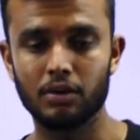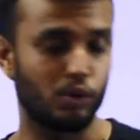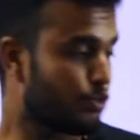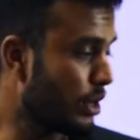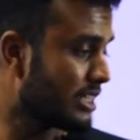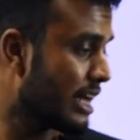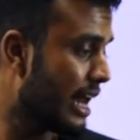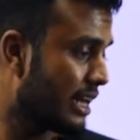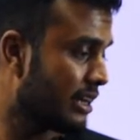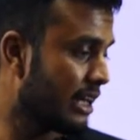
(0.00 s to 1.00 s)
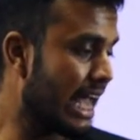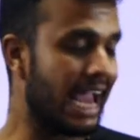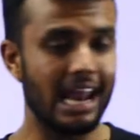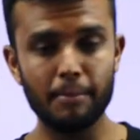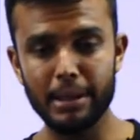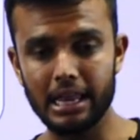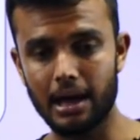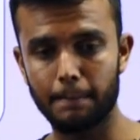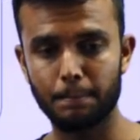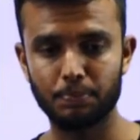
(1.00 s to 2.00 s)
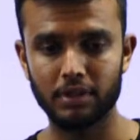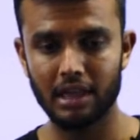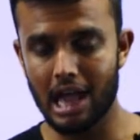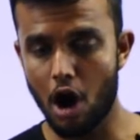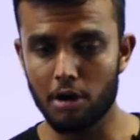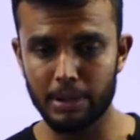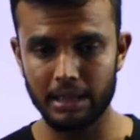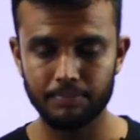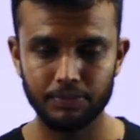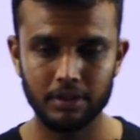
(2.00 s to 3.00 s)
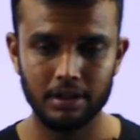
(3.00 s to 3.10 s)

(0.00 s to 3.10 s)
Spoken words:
Which one is correct? A na, B na? A or B?